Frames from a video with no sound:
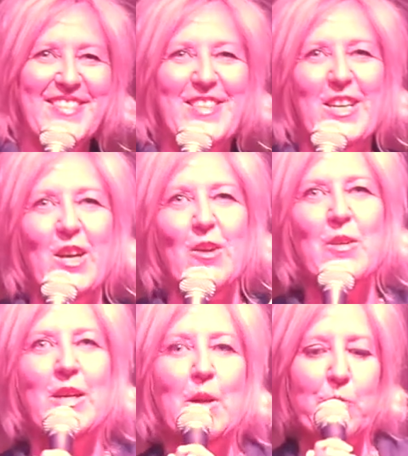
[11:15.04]
you
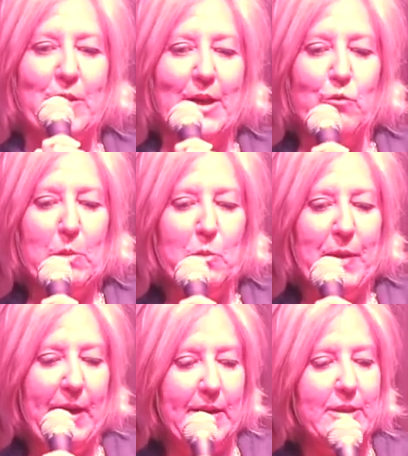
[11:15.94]
know, put like rubber
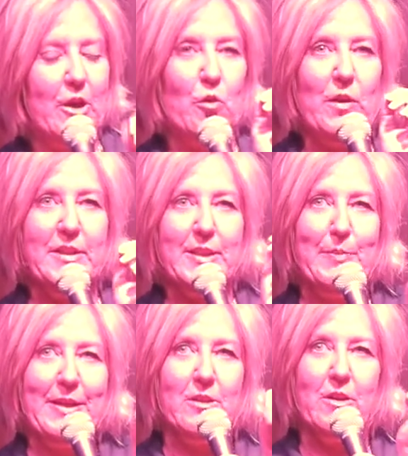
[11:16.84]
bands on our wrists,
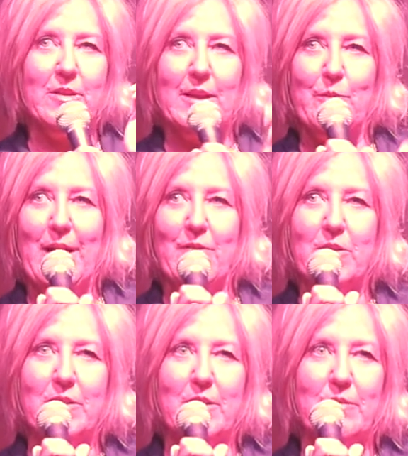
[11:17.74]
make it look like we have
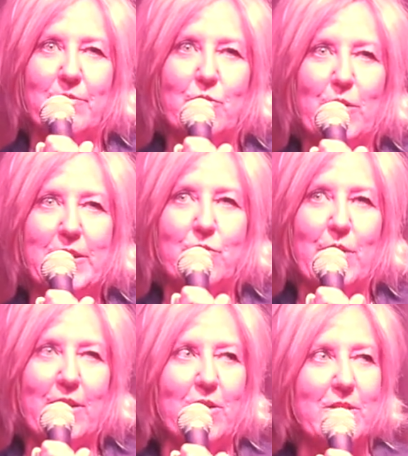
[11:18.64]
those little wrist
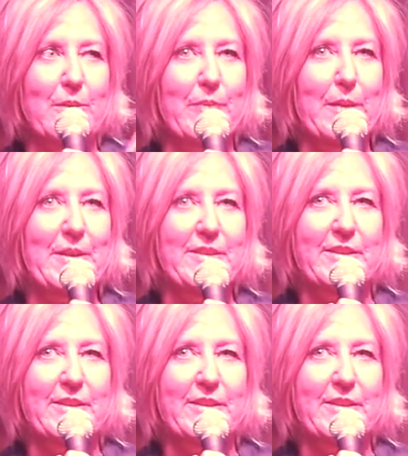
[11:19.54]
thingles that babies